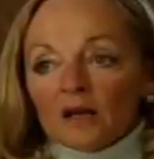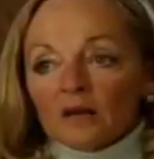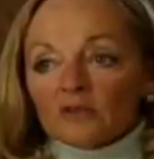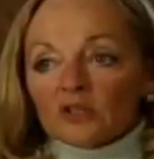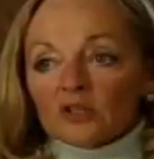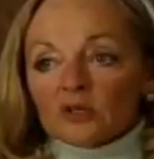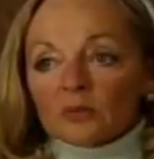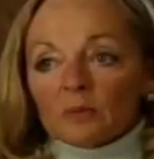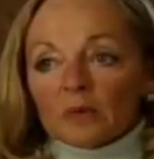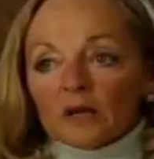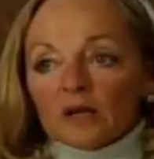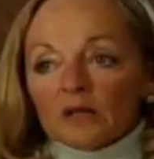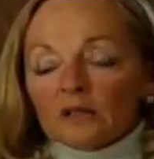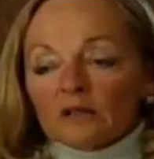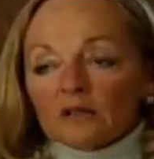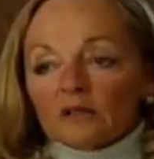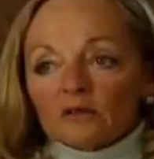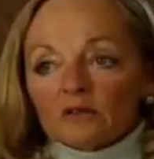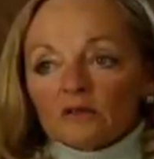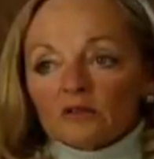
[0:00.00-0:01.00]

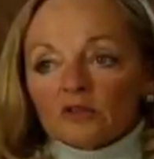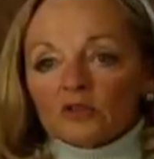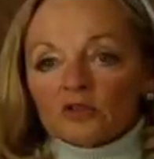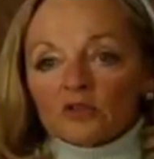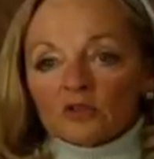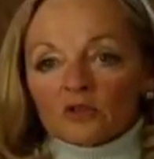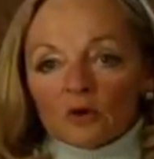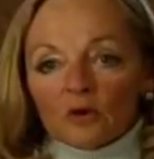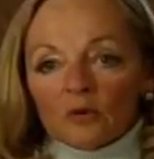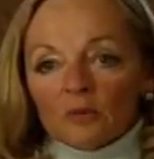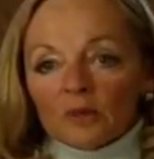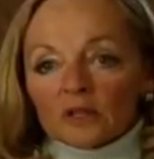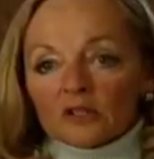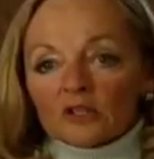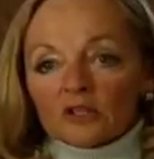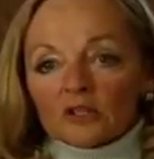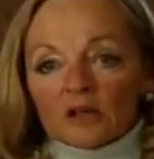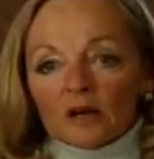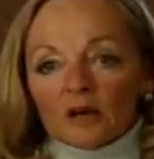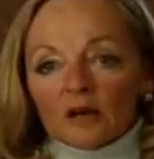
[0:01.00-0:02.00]
spent so
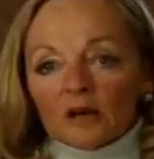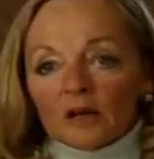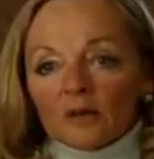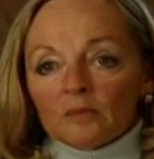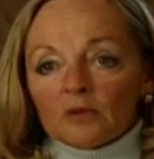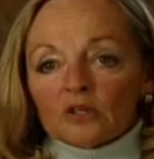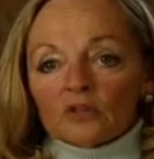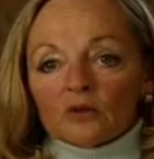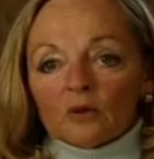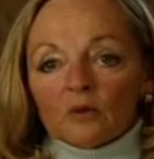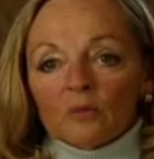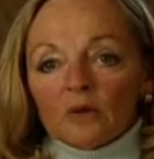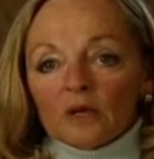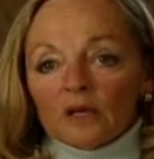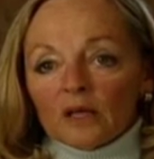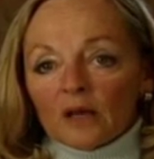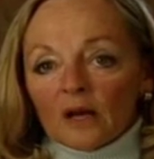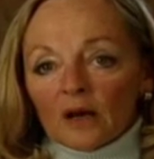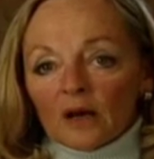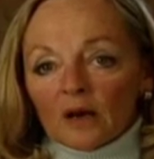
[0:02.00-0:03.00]
much time, so
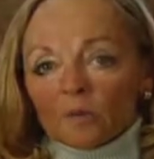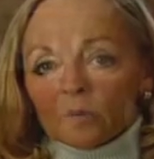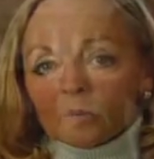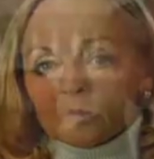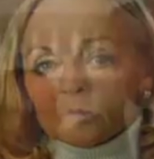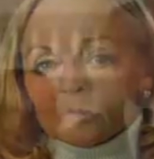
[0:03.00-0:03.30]
many hours